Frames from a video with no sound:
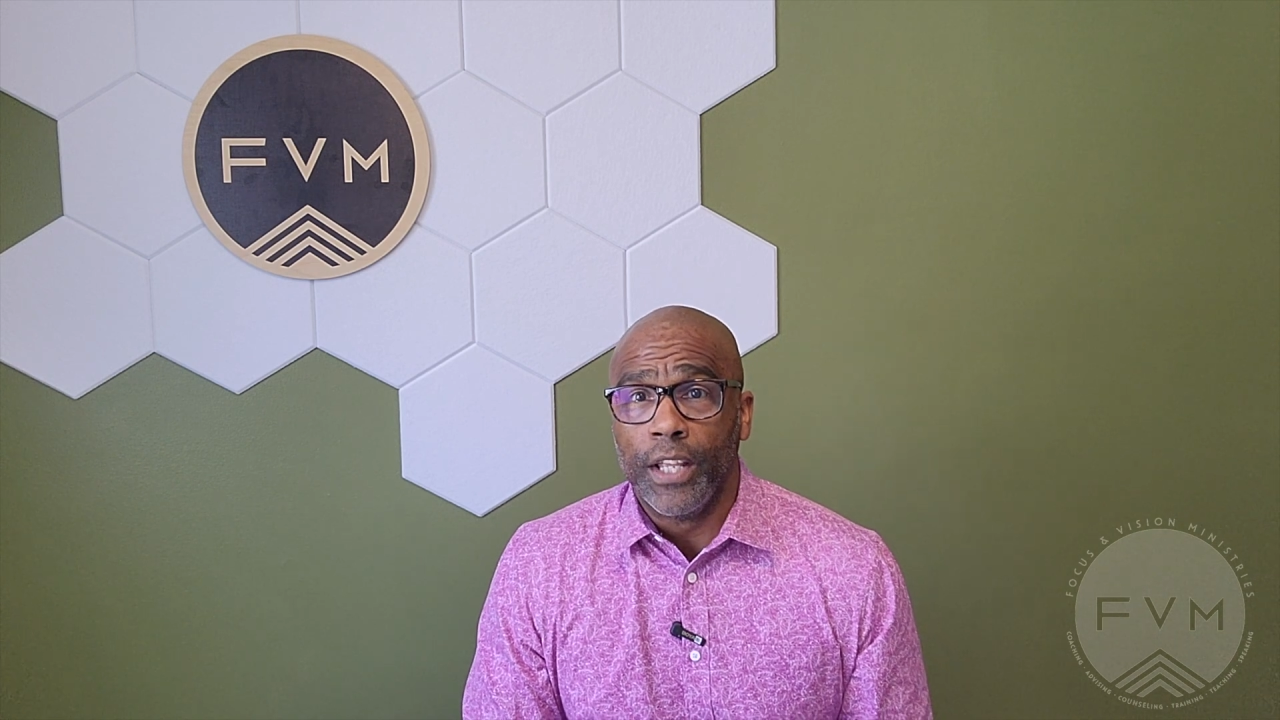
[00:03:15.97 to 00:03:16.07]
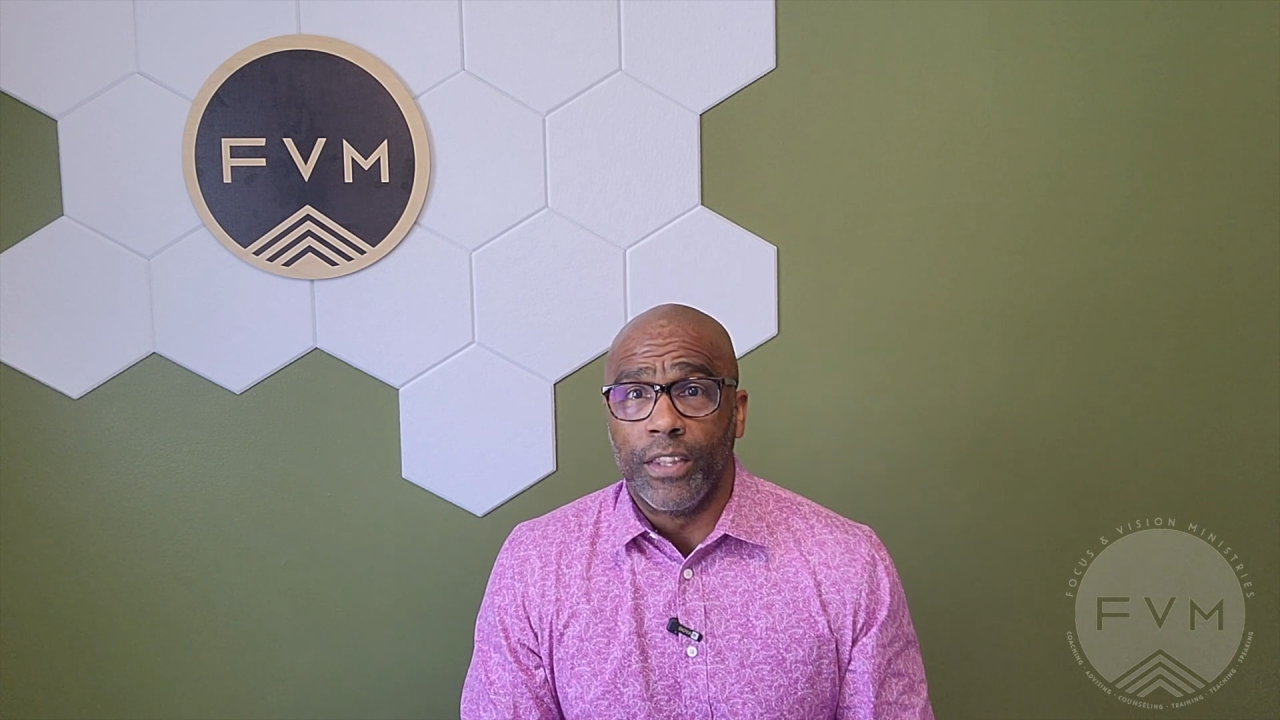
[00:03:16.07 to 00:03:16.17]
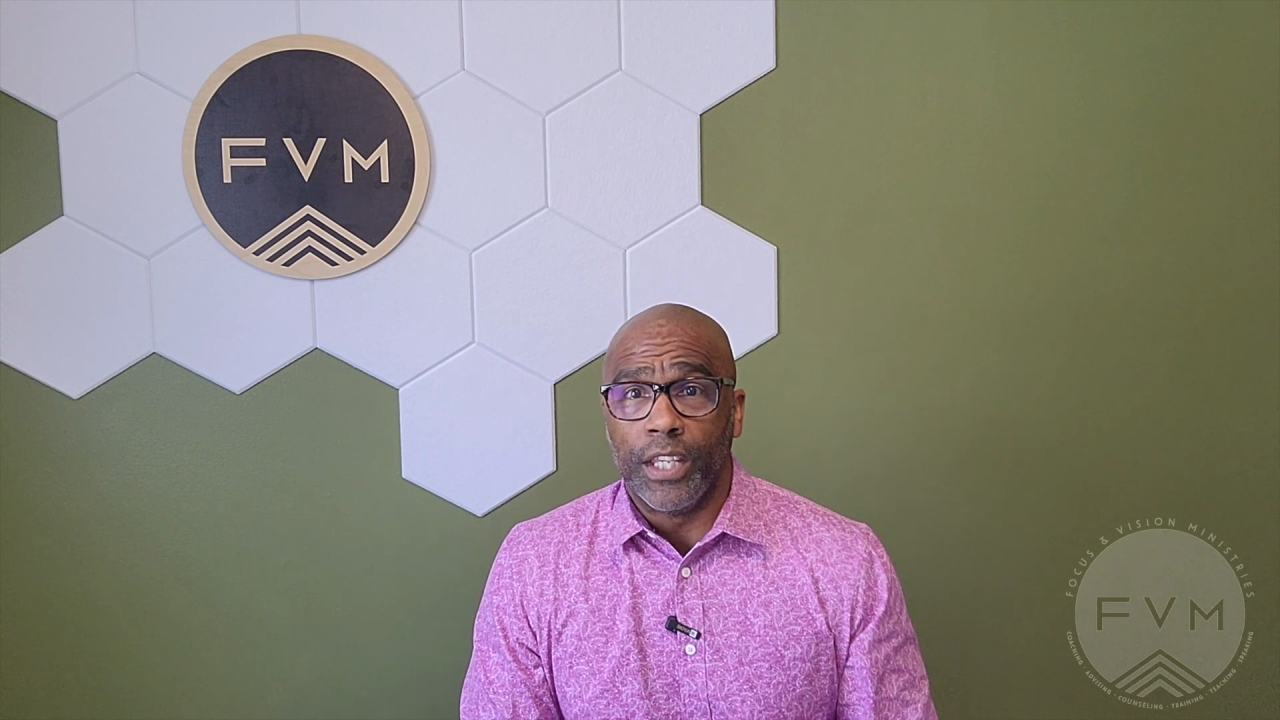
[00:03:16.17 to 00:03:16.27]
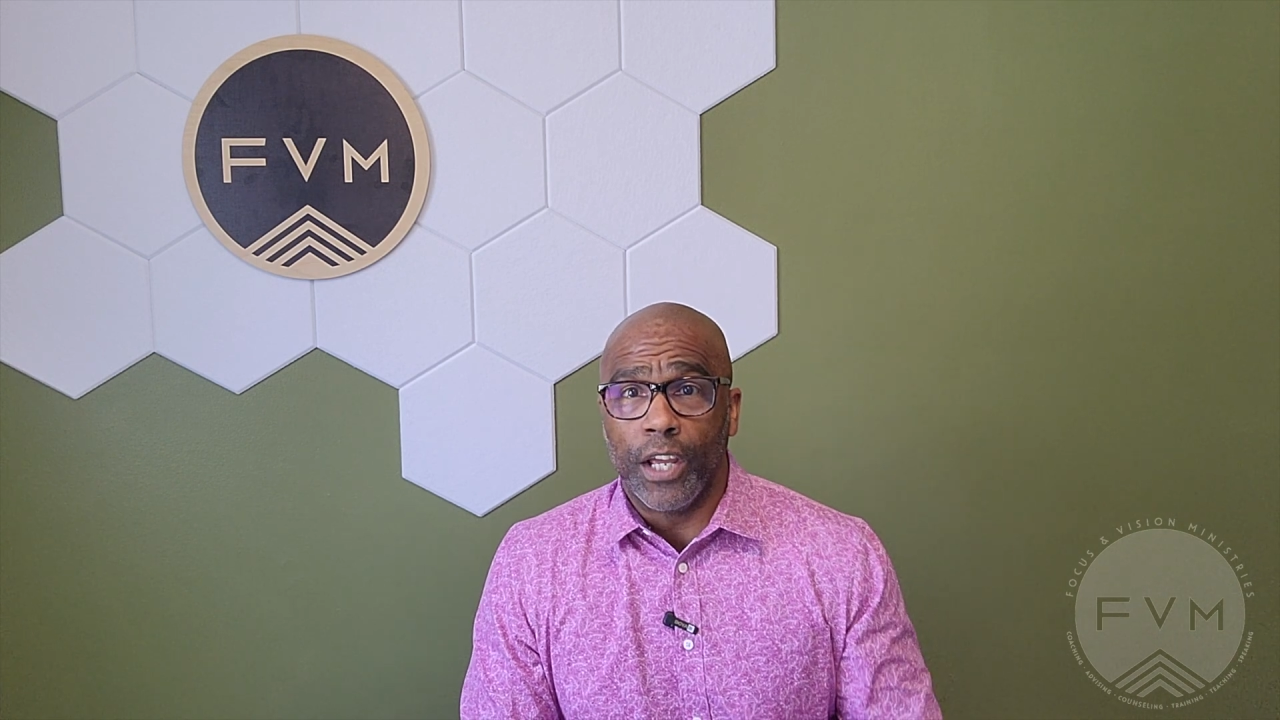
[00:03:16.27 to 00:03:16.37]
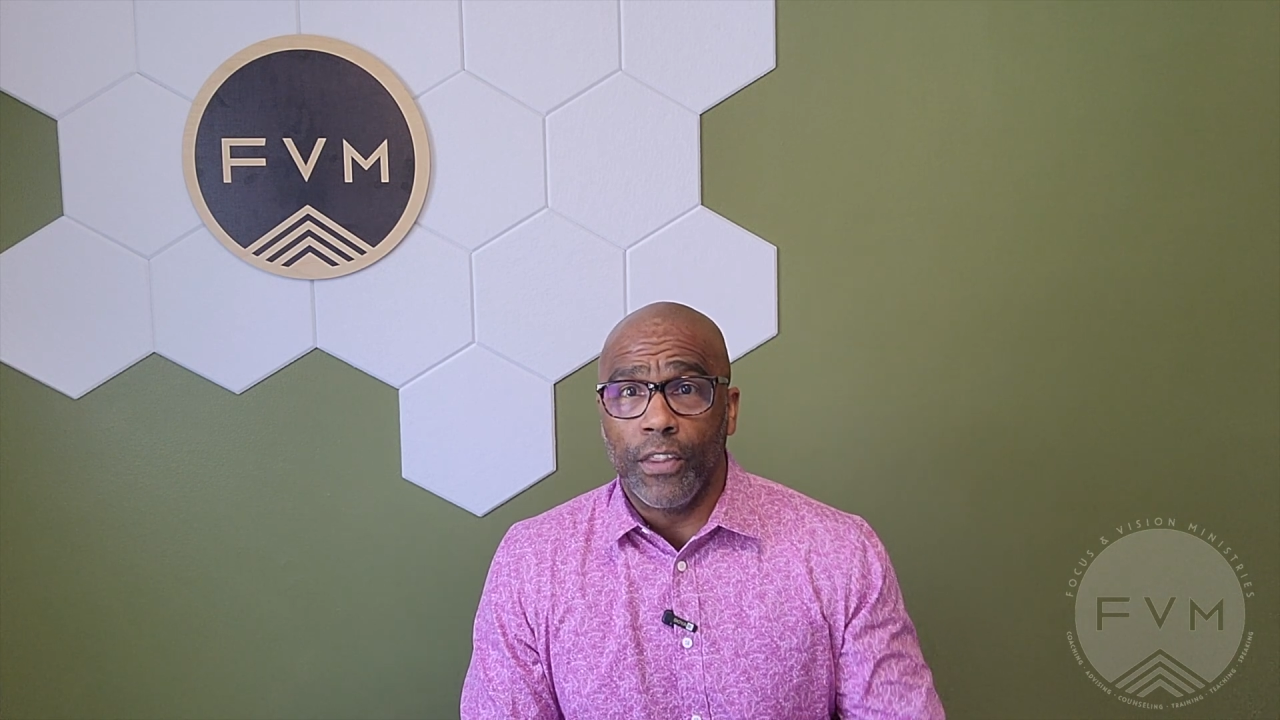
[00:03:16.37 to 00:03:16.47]

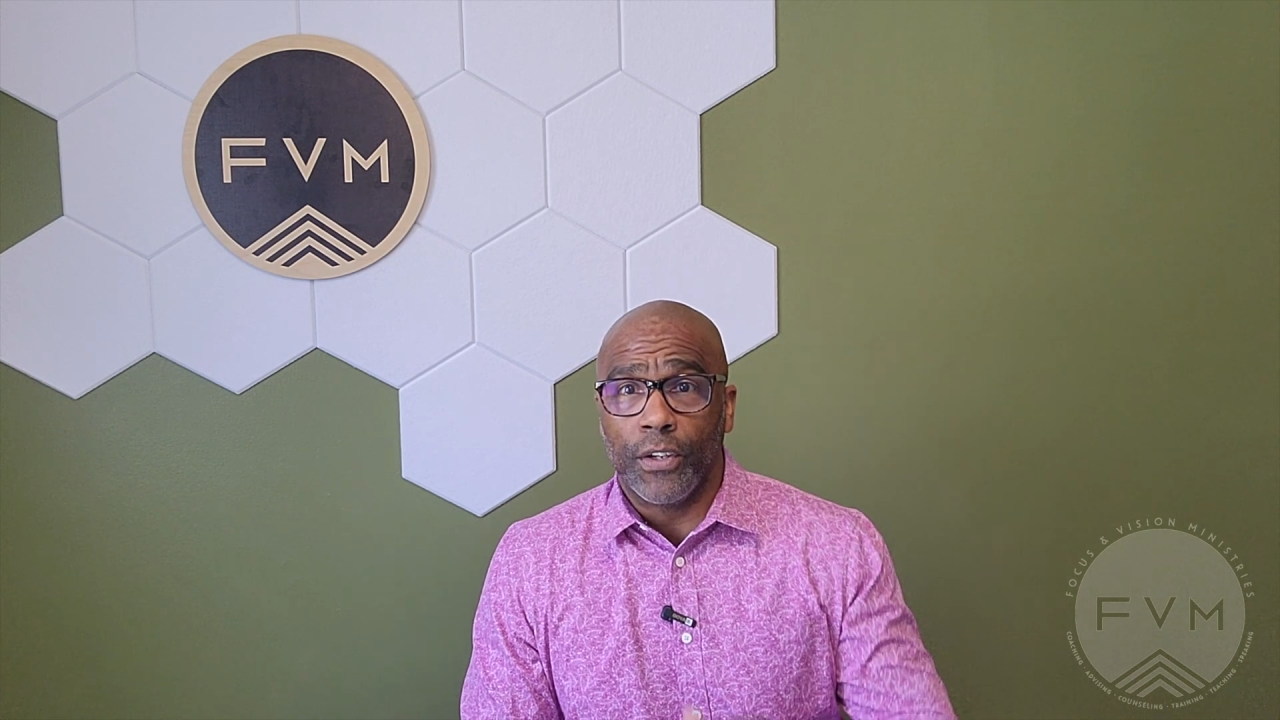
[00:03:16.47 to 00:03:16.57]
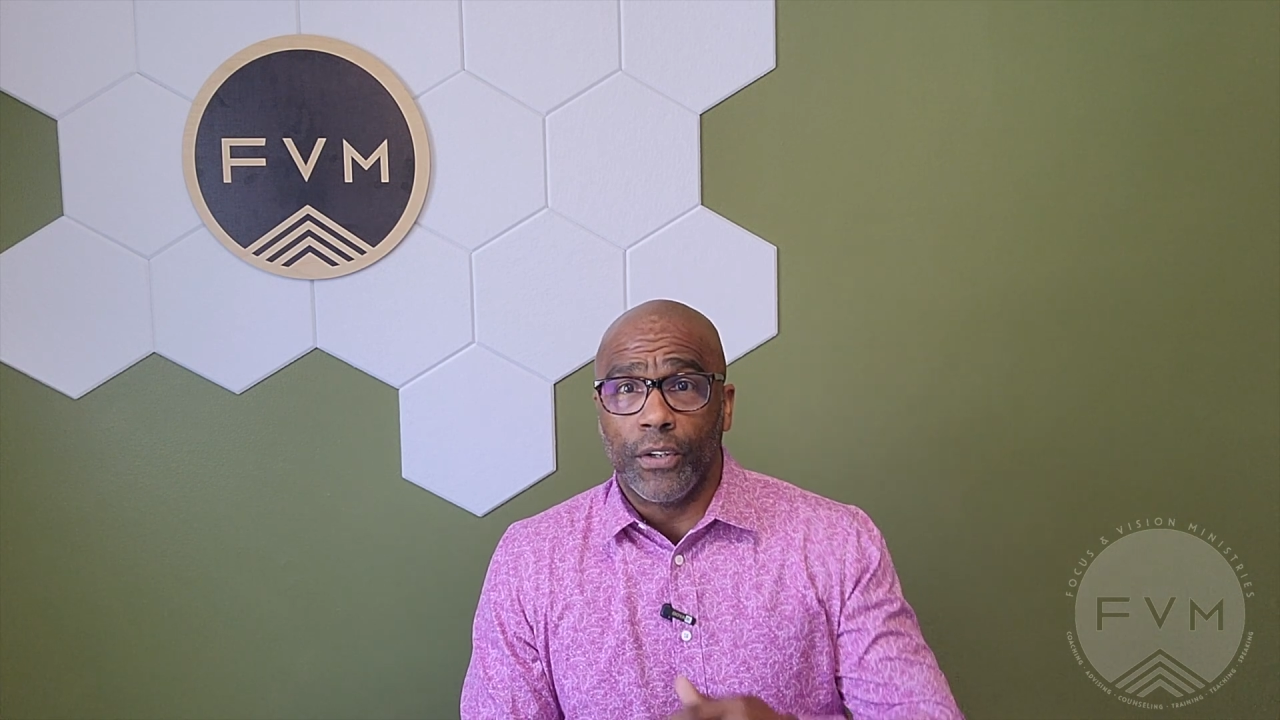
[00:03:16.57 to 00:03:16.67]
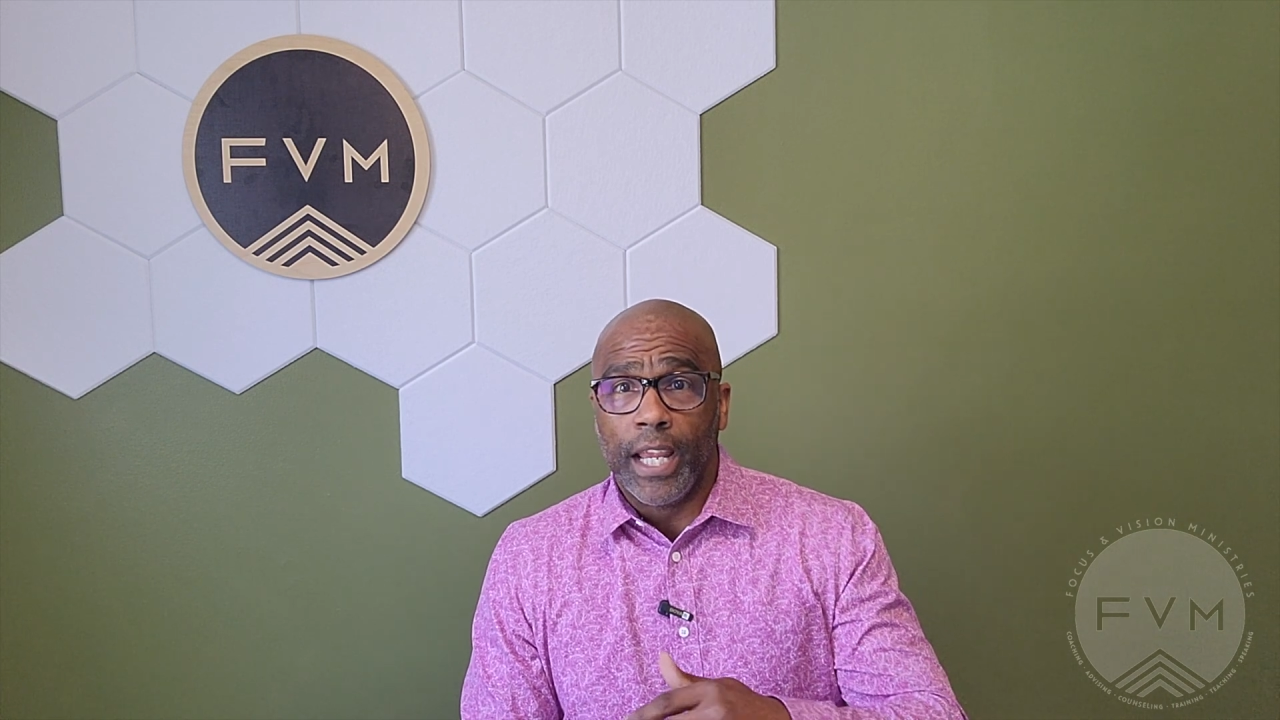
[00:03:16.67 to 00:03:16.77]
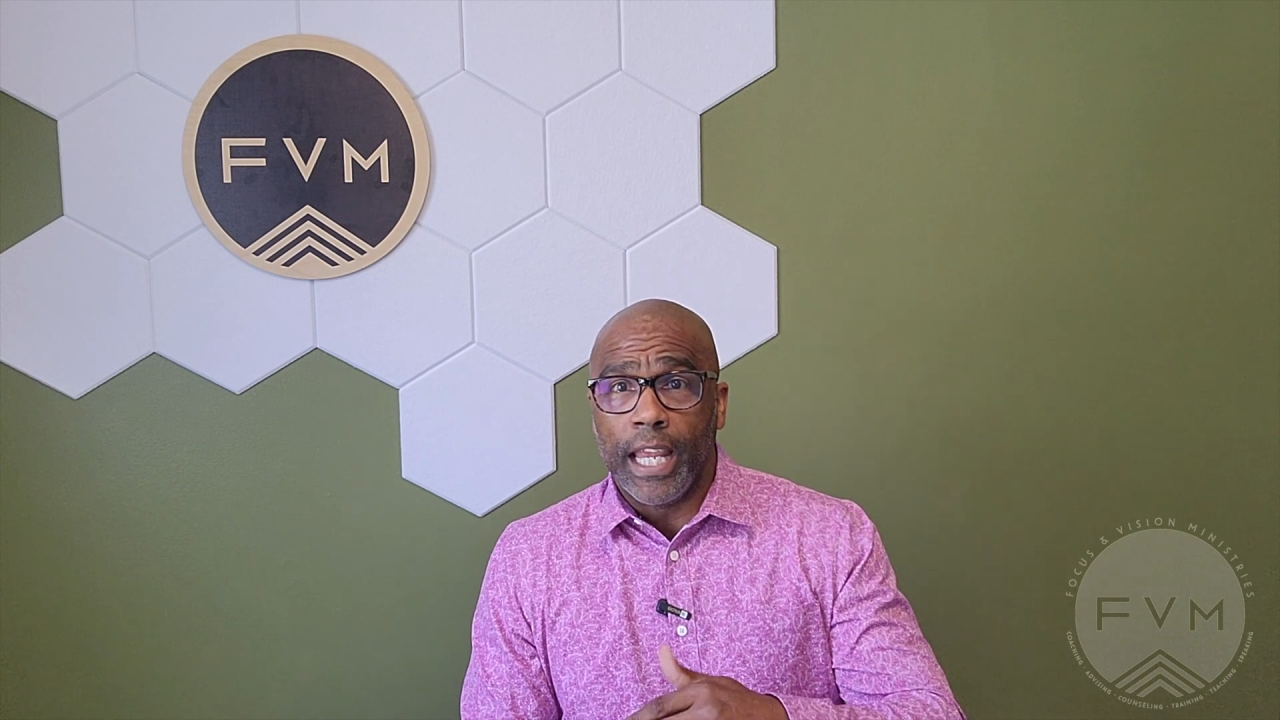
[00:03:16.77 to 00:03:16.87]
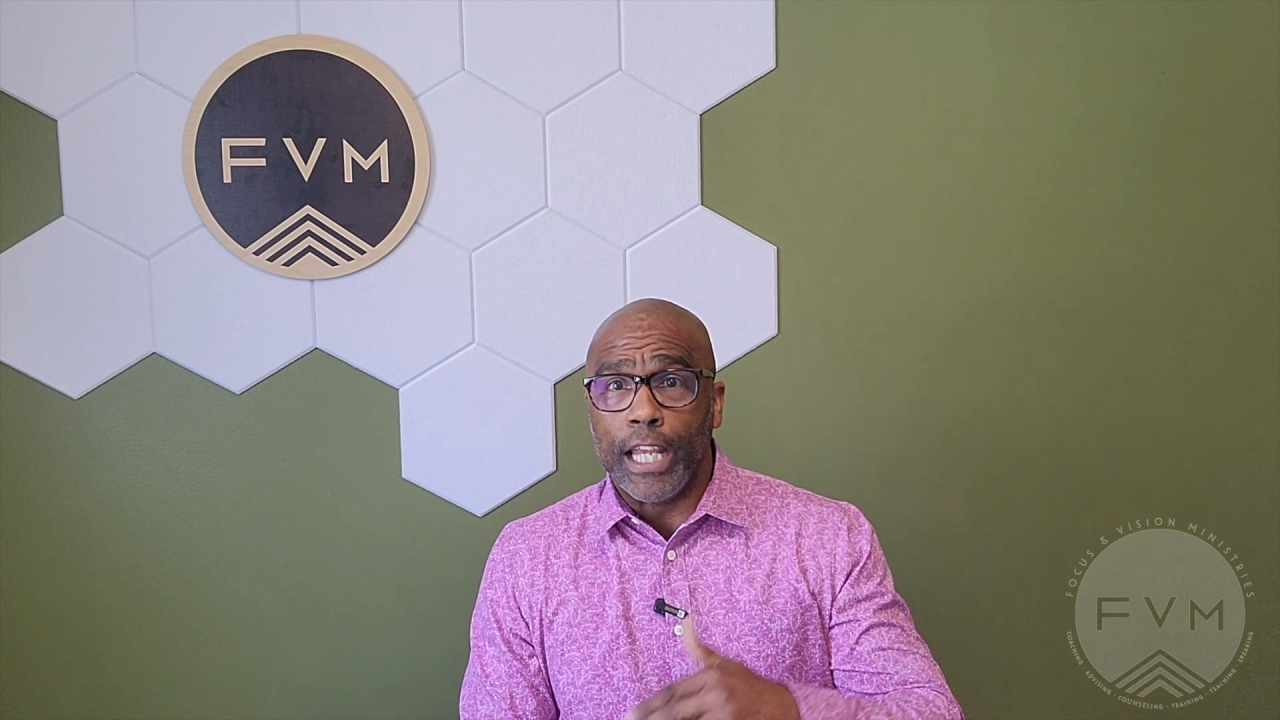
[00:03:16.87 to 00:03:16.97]
the other